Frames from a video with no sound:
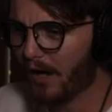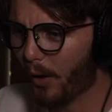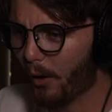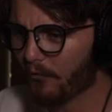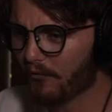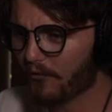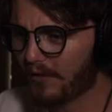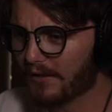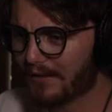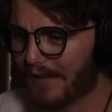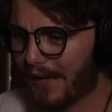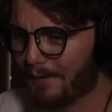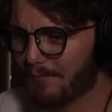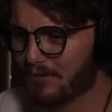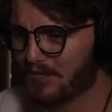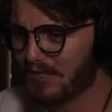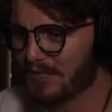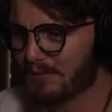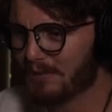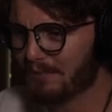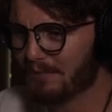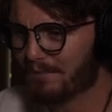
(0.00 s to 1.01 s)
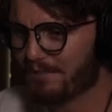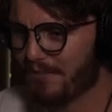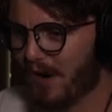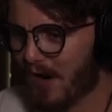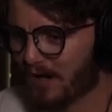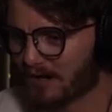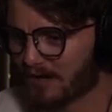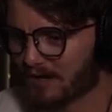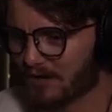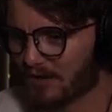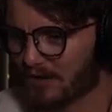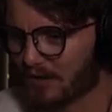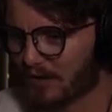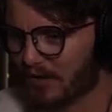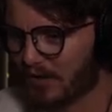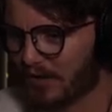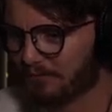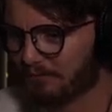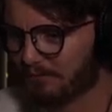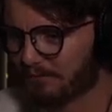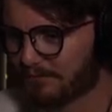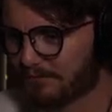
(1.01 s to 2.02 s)
I was gonna capture you, but fuck you,
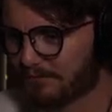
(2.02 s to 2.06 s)
dude.